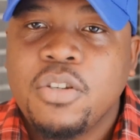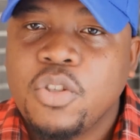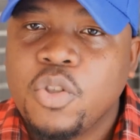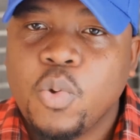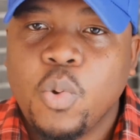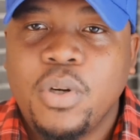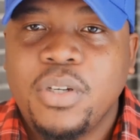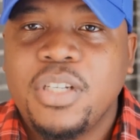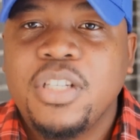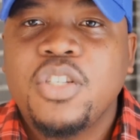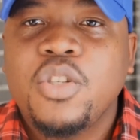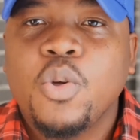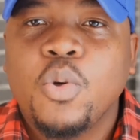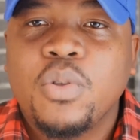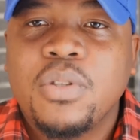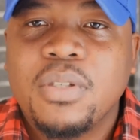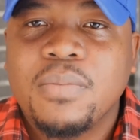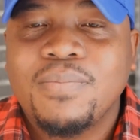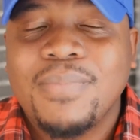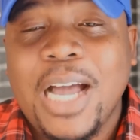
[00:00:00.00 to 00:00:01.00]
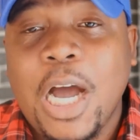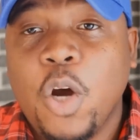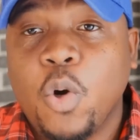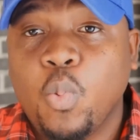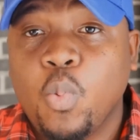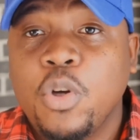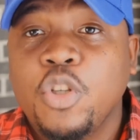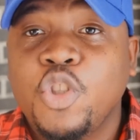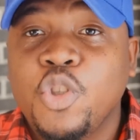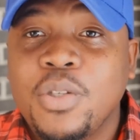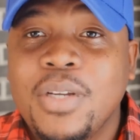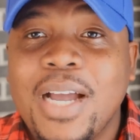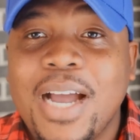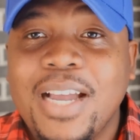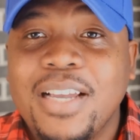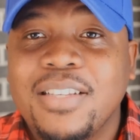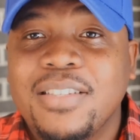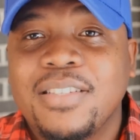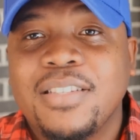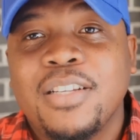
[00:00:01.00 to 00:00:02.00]
So on this note, I would want you
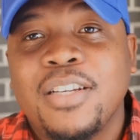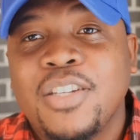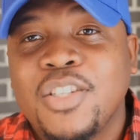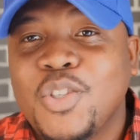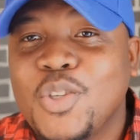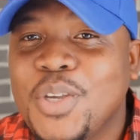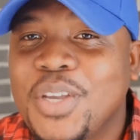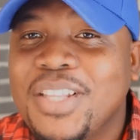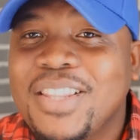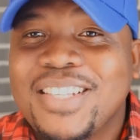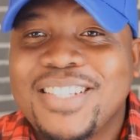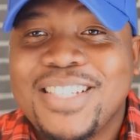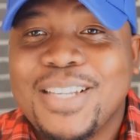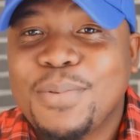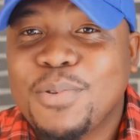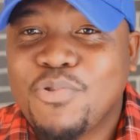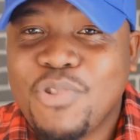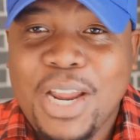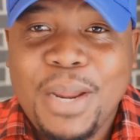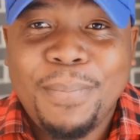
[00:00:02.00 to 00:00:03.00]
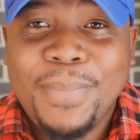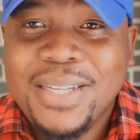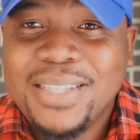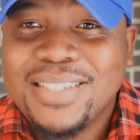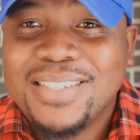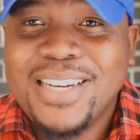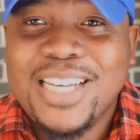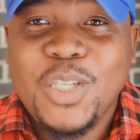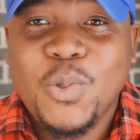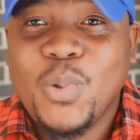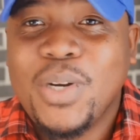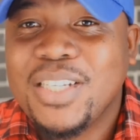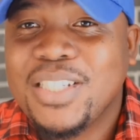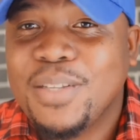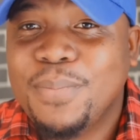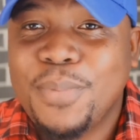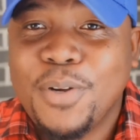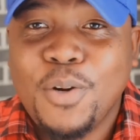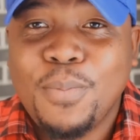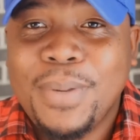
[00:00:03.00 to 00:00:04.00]
guys to hit the subscribe button as well as
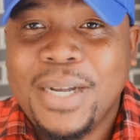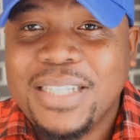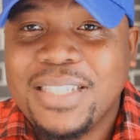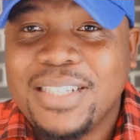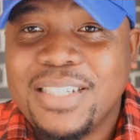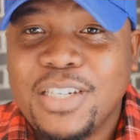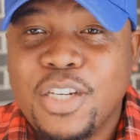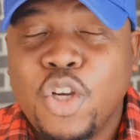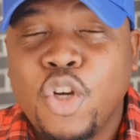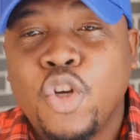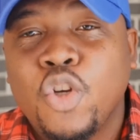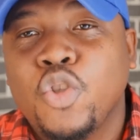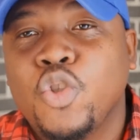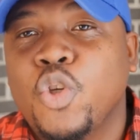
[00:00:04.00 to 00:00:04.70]
the bell button,